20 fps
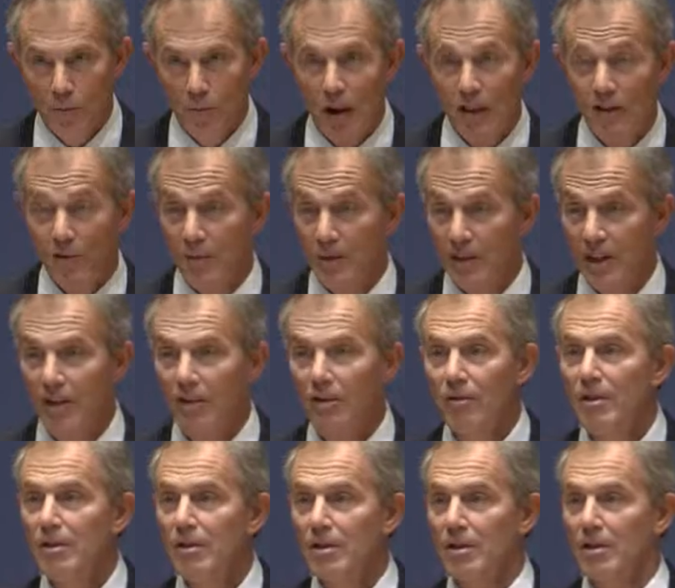Where there is
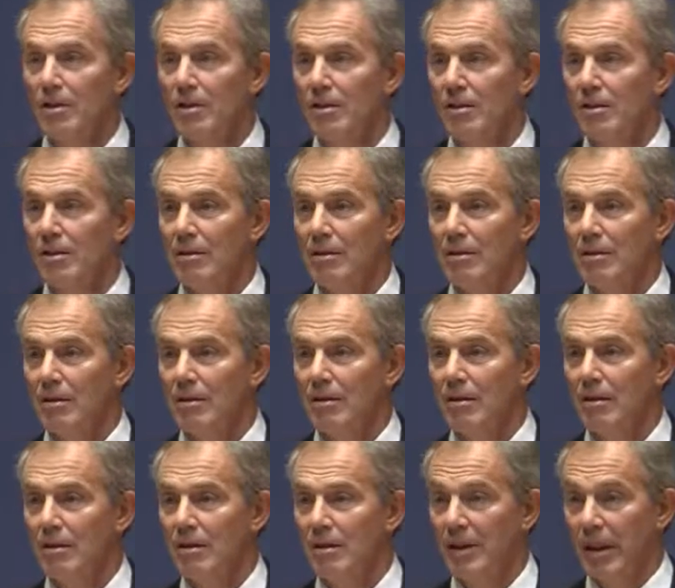ignorance,
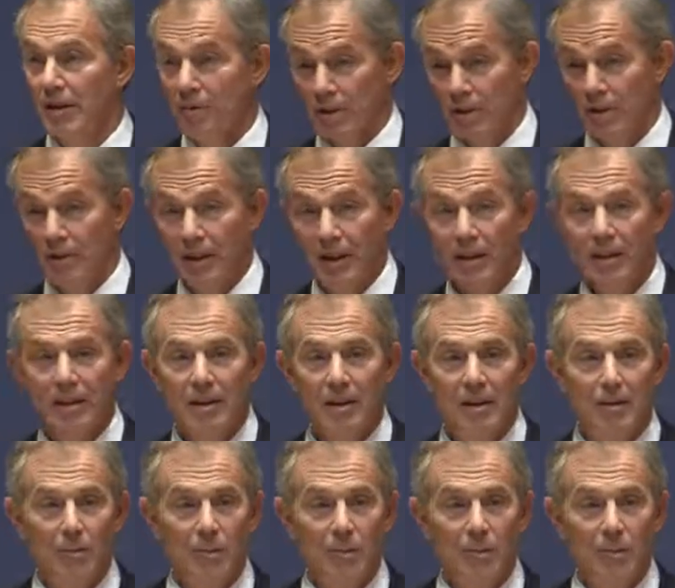there is fear.